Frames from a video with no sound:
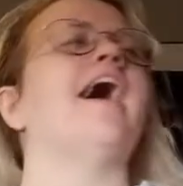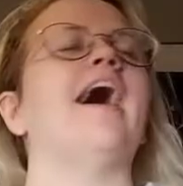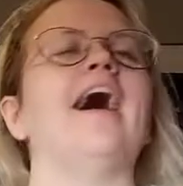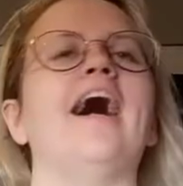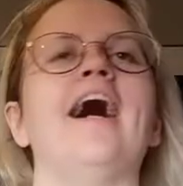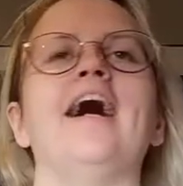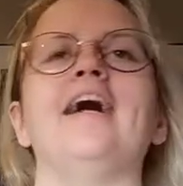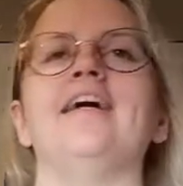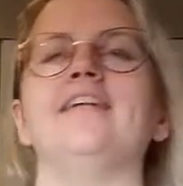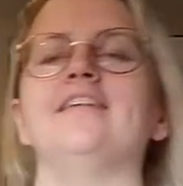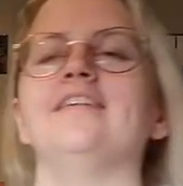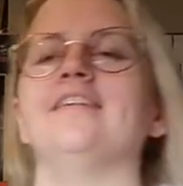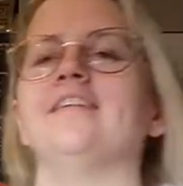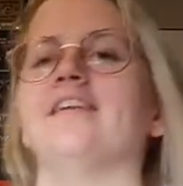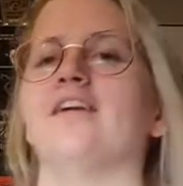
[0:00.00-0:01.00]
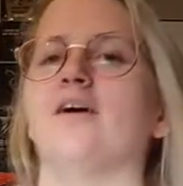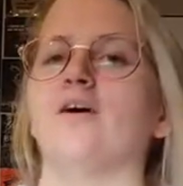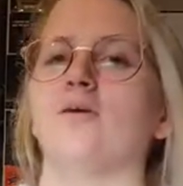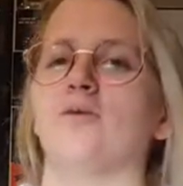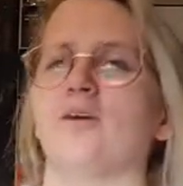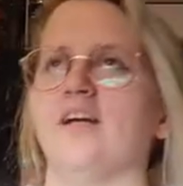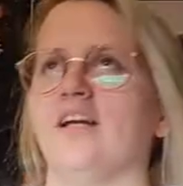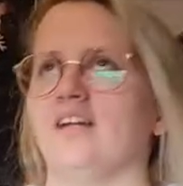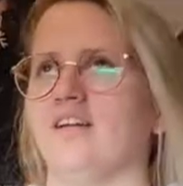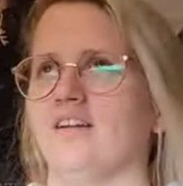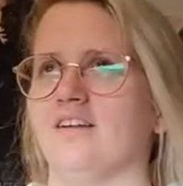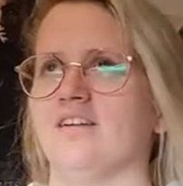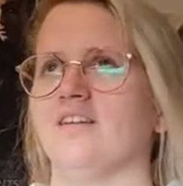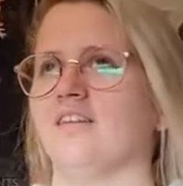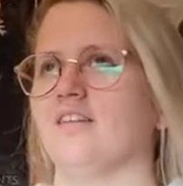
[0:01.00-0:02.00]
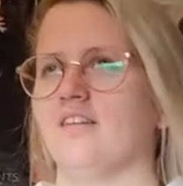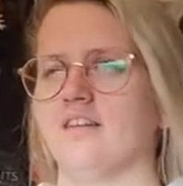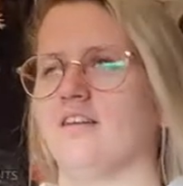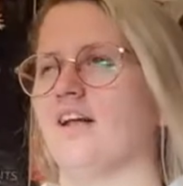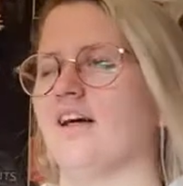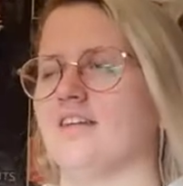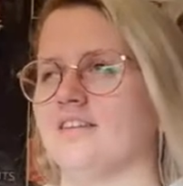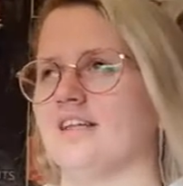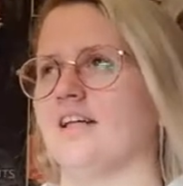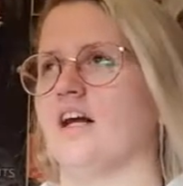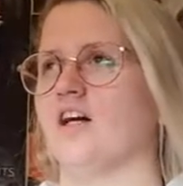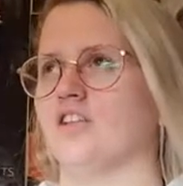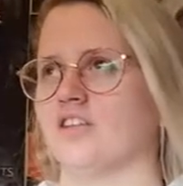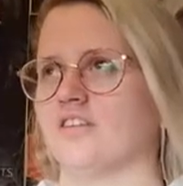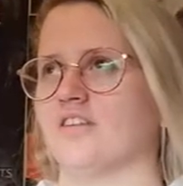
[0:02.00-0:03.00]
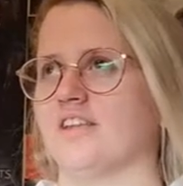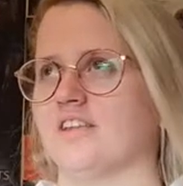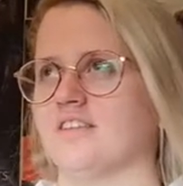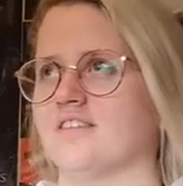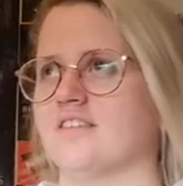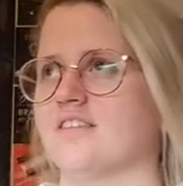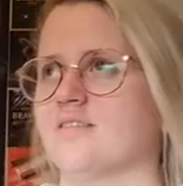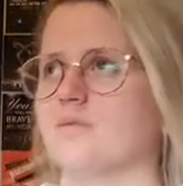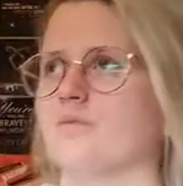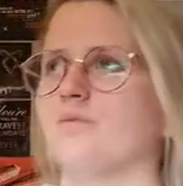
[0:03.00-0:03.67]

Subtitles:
And, in 1900s,